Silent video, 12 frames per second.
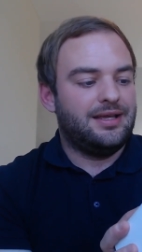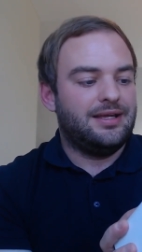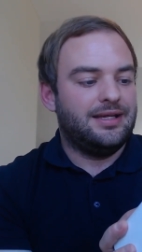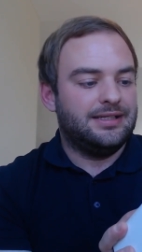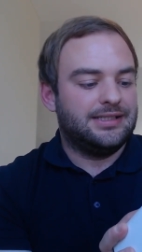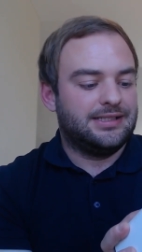
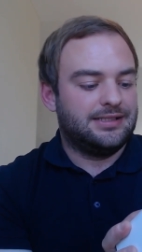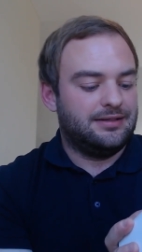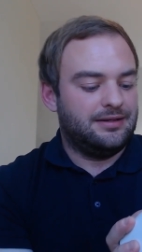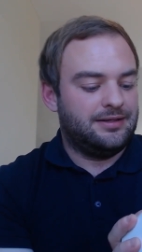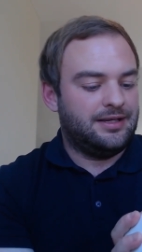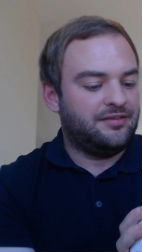It's
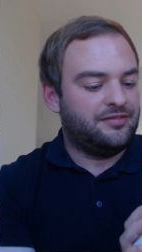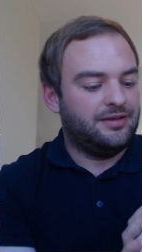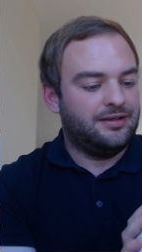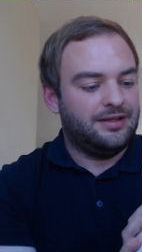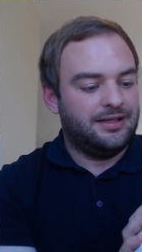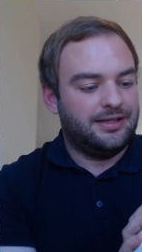
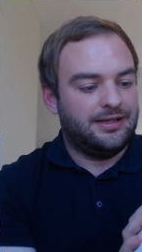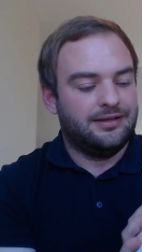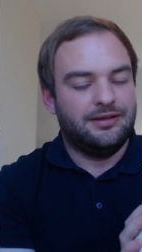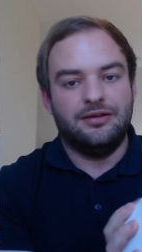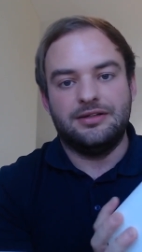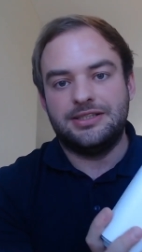definitely
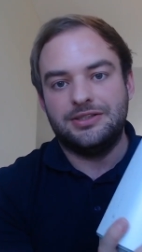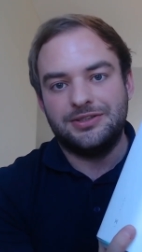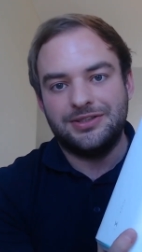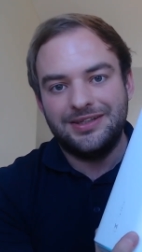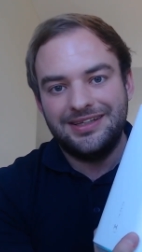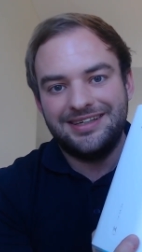not
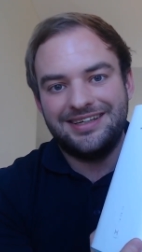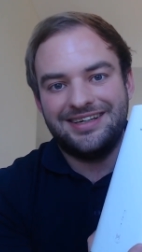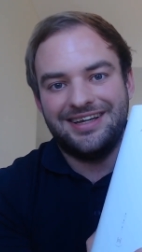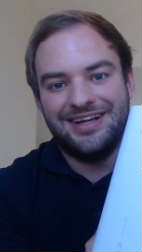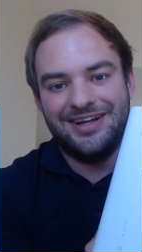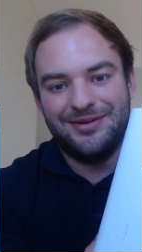subtle,
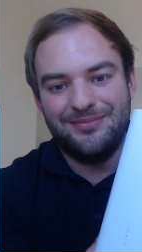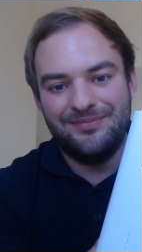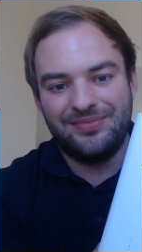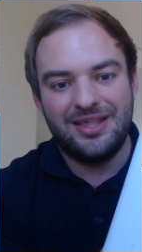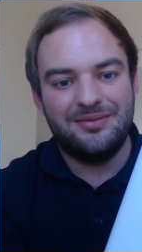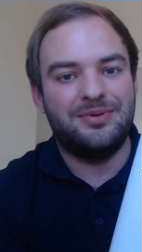
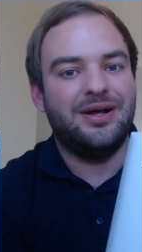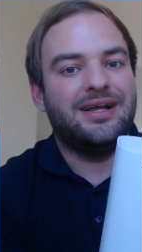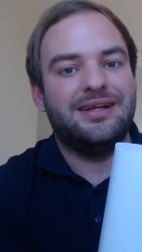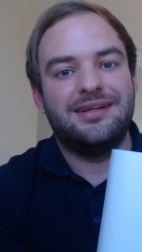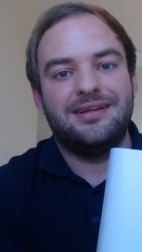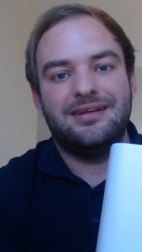but
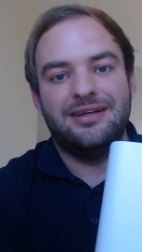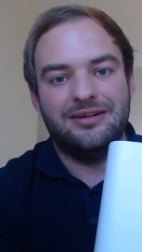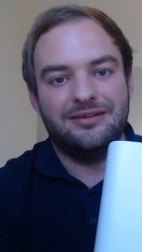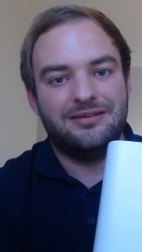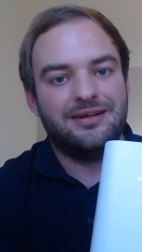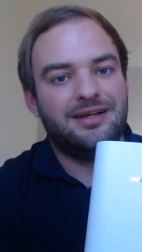hey, you
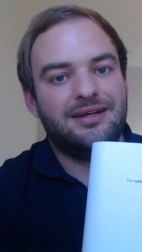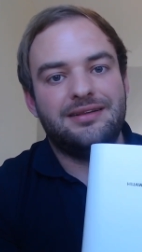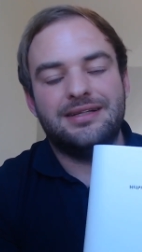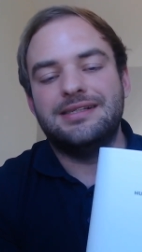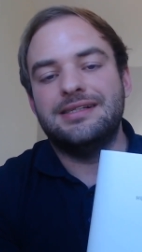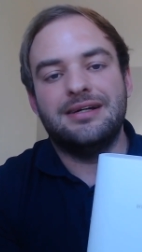know,
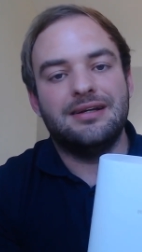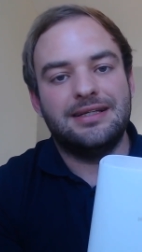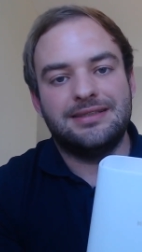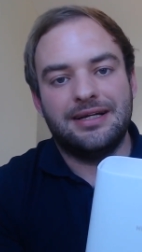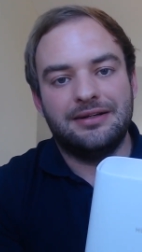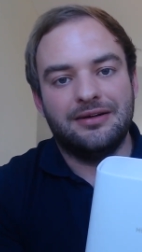this is early
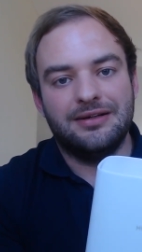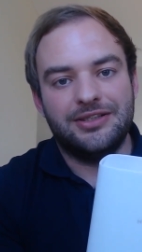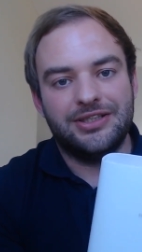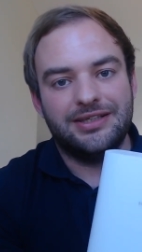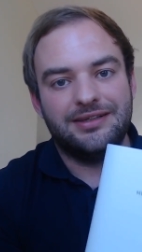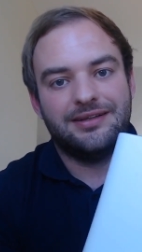
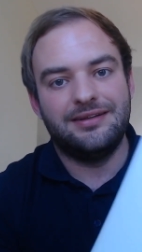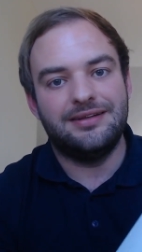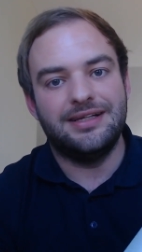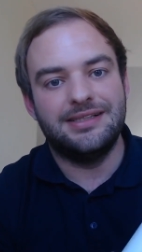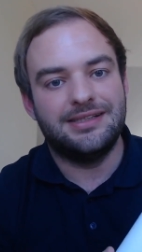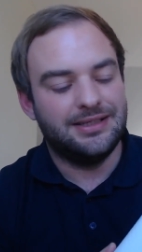technology.
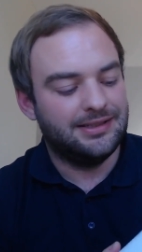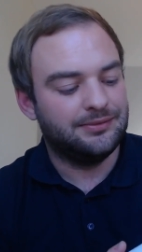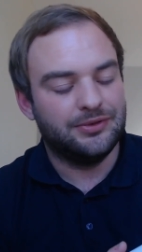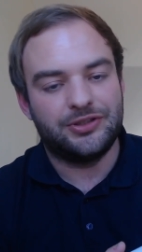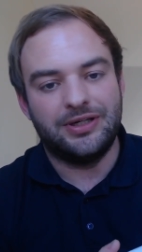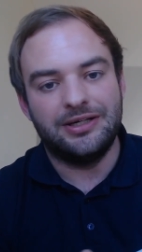These things
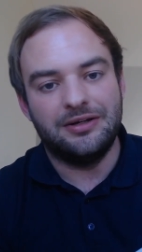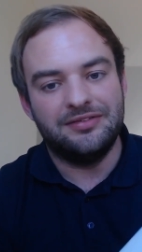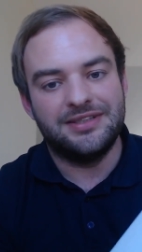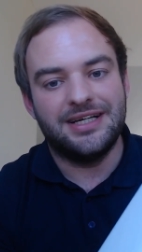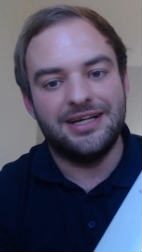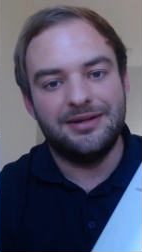will shrink over
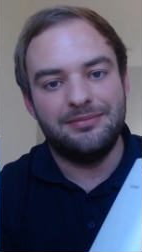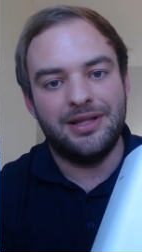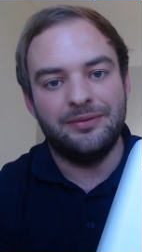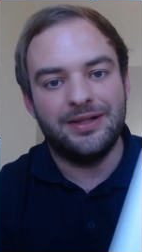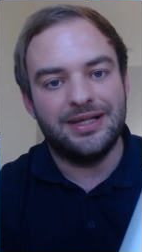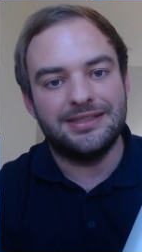time, they
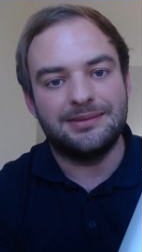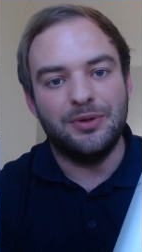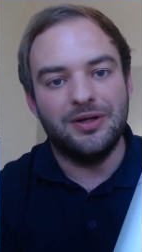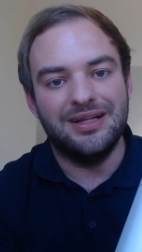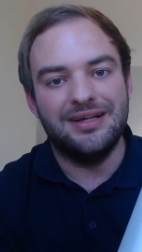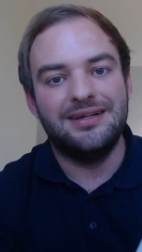will get
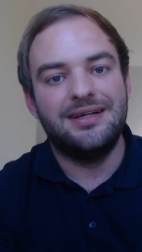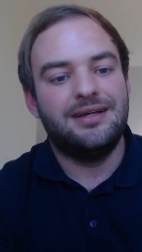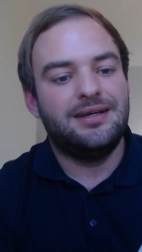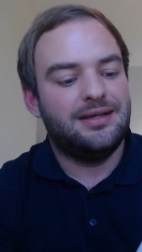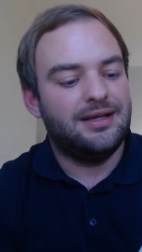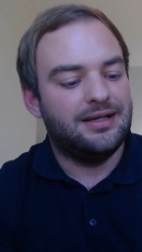smaller.
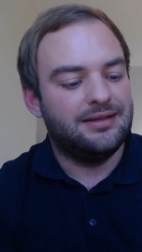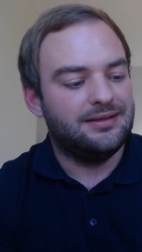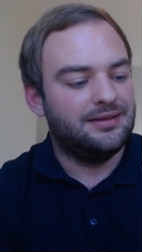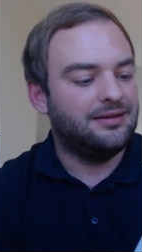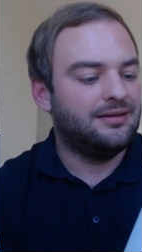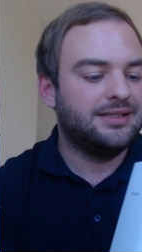
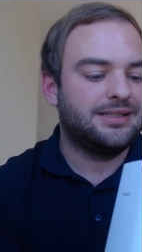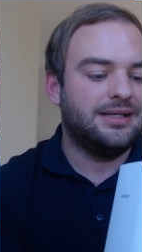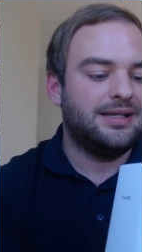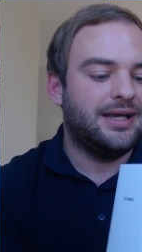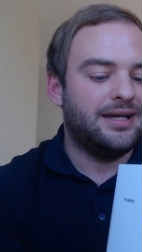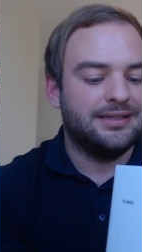And
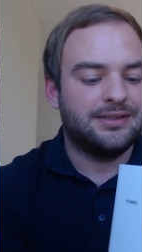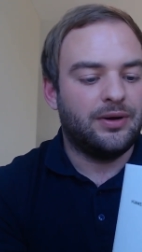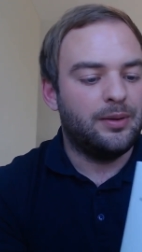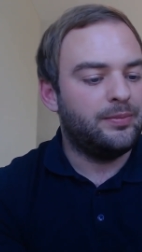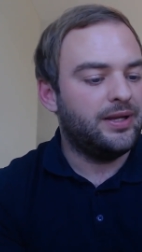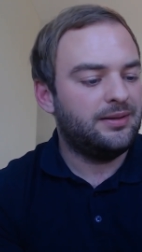honestly, yeah, it's
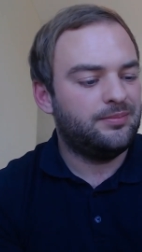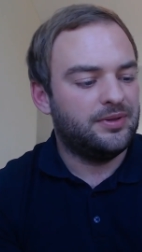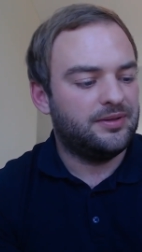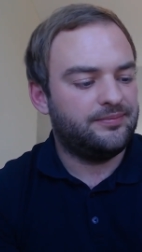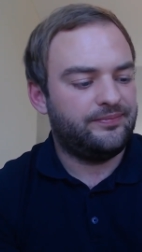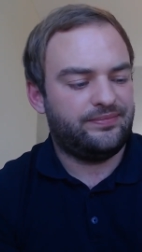quite big,
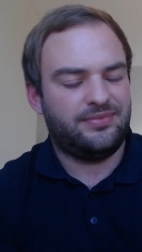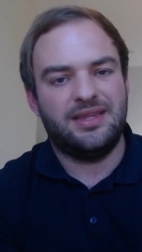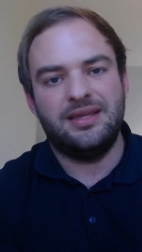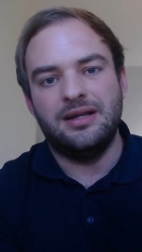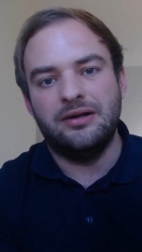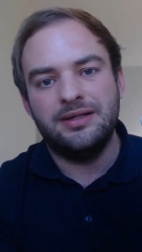but
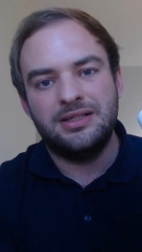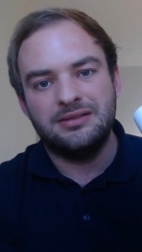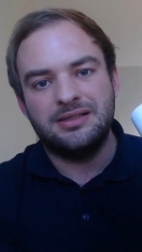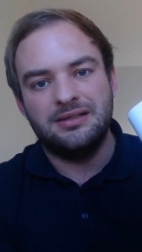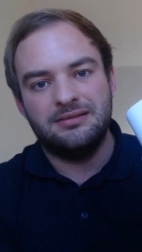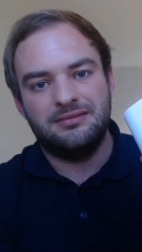you know, it
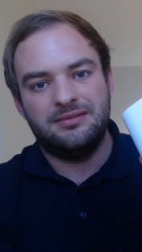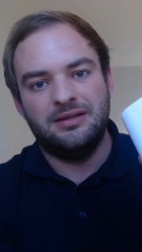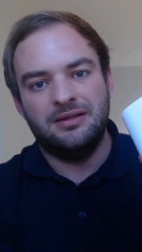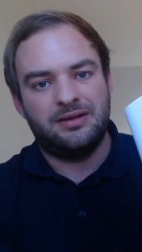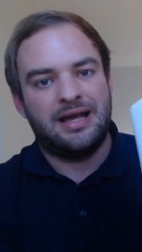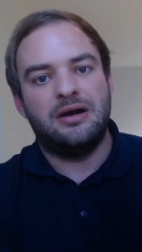doesn't
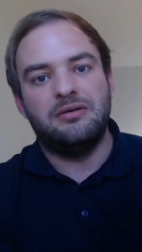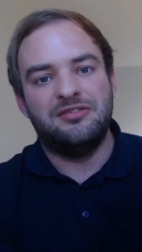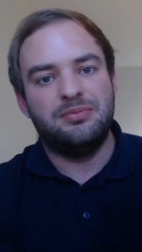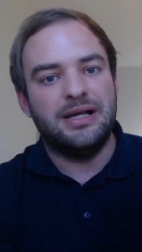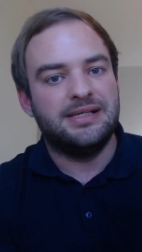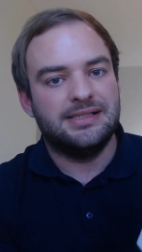look out
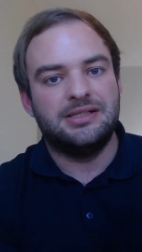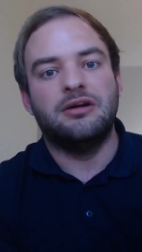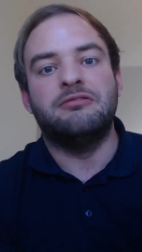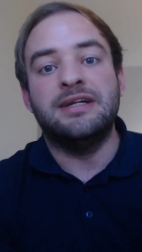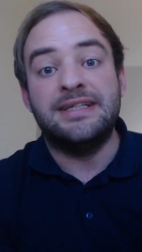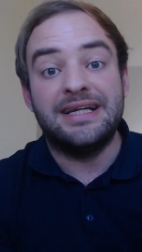of place. It's
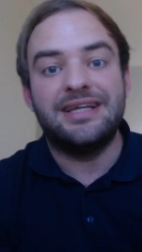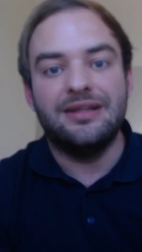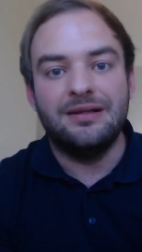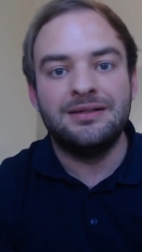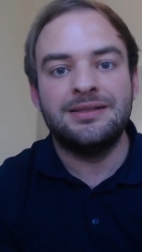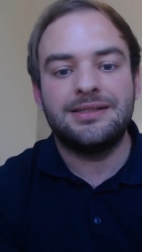not
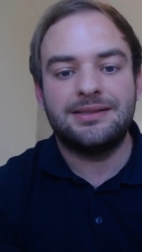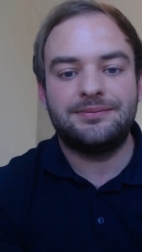ridiculous.